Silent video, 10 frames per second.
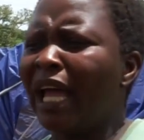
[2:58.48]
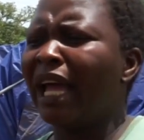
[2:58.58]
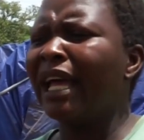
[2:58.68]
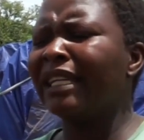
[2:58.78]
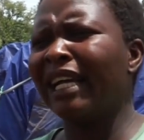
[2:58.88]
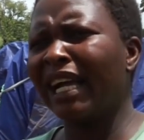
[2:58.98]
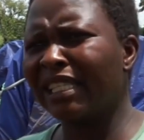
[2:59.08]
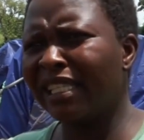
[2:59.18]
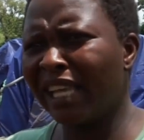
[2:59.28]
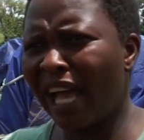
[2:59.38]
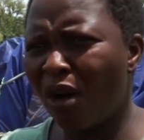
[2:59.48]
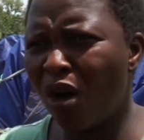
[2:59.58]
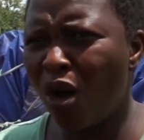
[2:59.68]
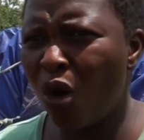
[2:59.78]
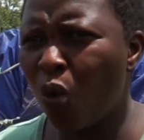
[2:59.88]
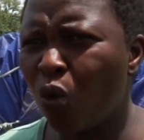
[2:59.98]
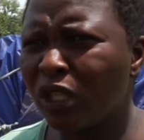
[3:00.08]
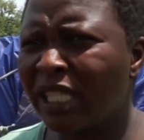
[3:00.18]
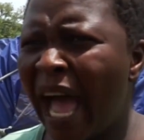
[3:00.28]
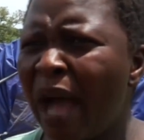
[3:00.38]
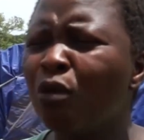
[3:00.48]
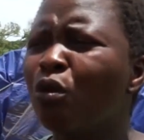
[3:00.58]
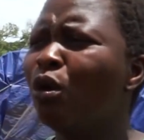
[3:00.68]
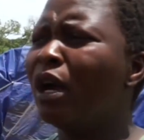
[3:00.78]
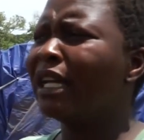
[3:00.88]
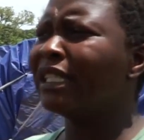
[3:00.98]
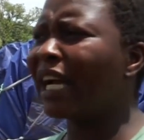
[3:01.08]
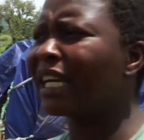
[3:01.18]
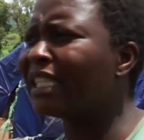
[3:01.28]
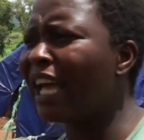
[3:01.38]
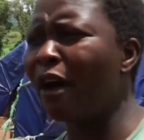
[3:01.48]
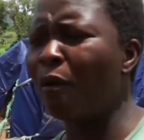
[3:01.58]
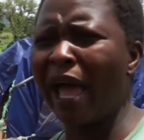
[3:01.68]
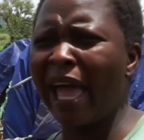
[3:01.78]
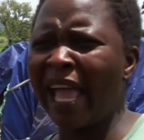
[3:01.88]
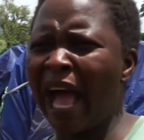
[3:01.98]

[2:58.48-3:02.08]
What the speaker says: Portia Chinyanganya, who now lives in shacks